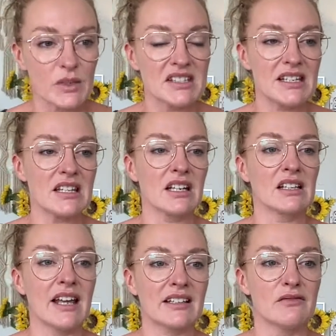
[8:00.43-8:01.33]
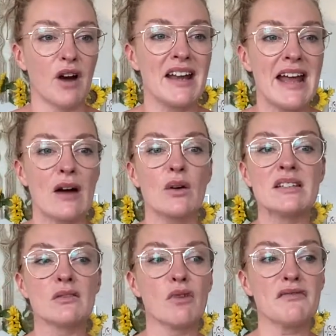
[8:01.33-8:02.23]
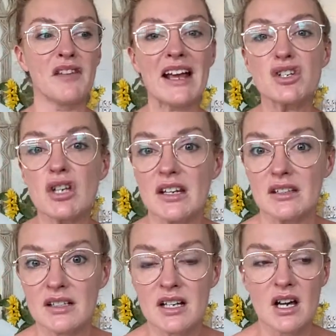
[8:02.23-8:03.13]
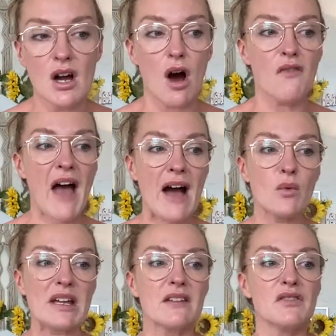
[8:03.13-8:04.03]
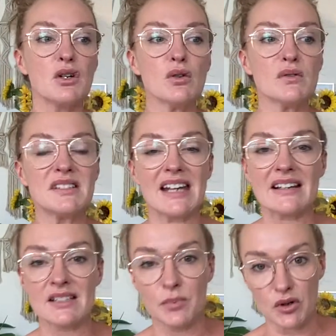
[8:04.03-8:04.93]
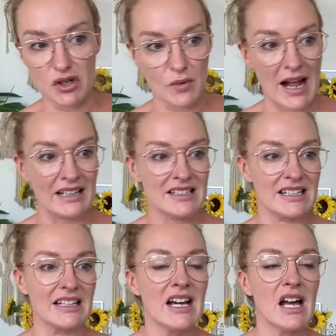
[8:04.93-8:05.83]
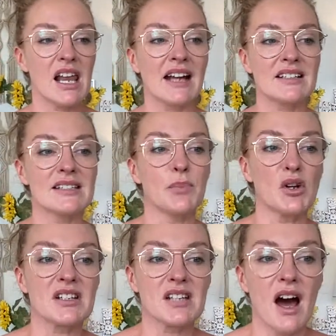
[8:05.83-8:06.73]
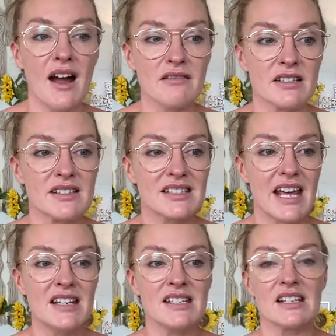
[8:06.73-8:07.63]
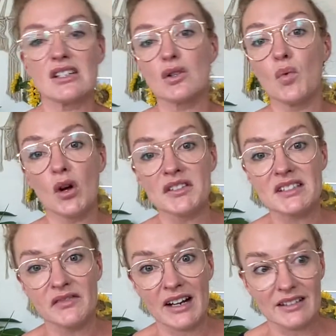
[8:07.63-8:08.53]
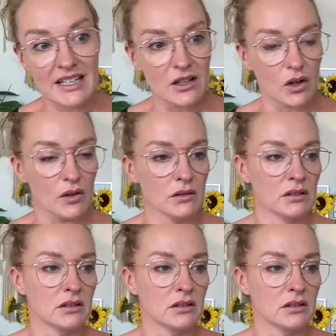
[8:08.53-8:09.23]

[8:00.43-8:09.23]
we see in the collective right now is a reflection of how we have used our spirituality like despotic tyrants tending to the wants of our ego.